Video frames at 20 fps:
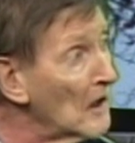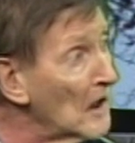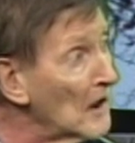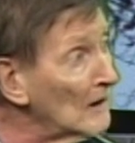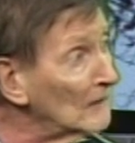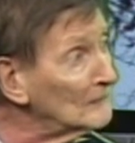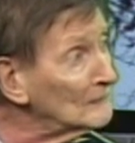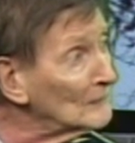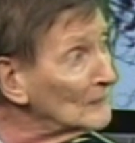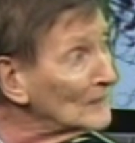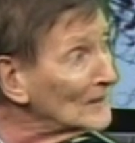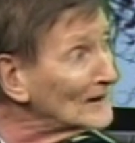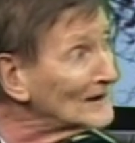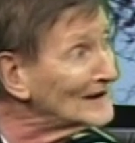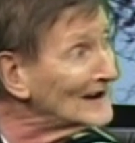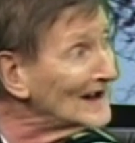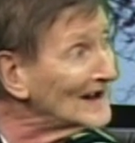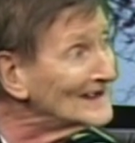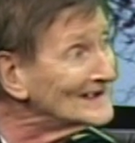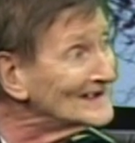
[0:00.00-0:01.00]
And
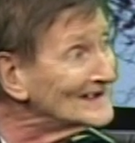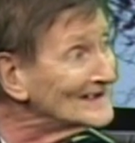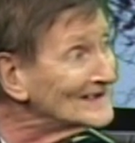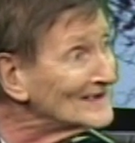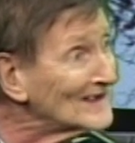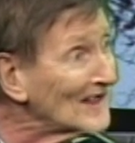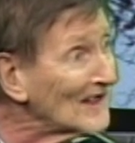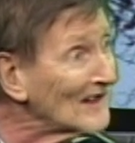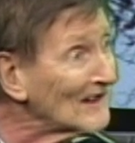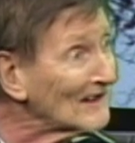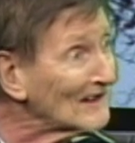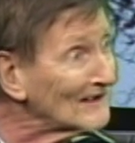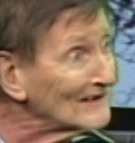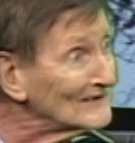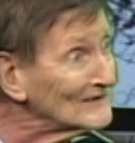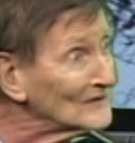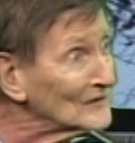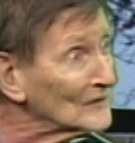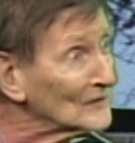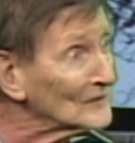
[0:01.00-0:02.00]
when I say
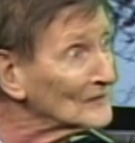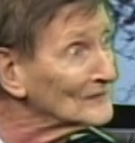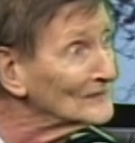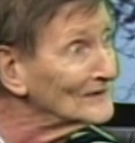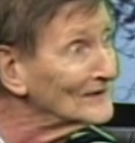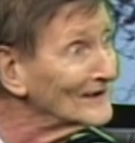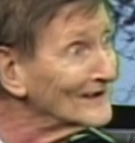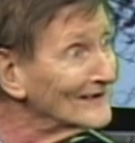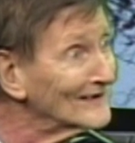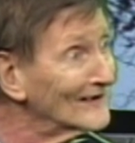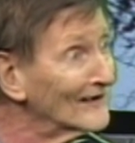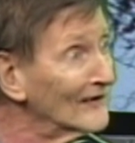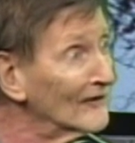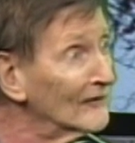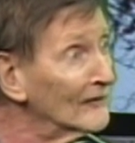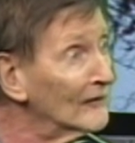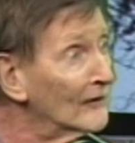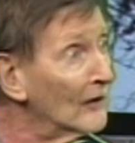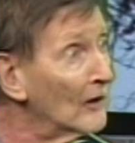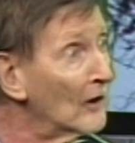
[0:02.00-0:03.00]
integrated,
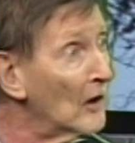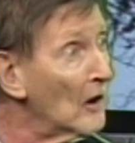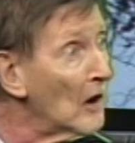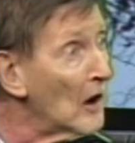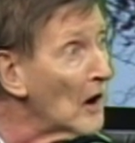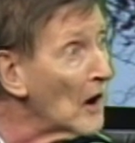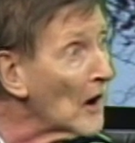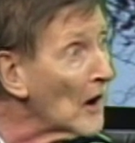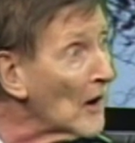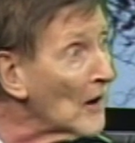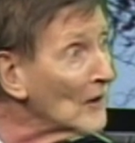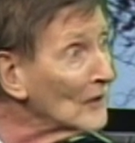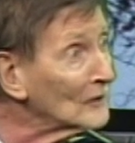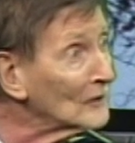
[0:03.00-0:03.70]
or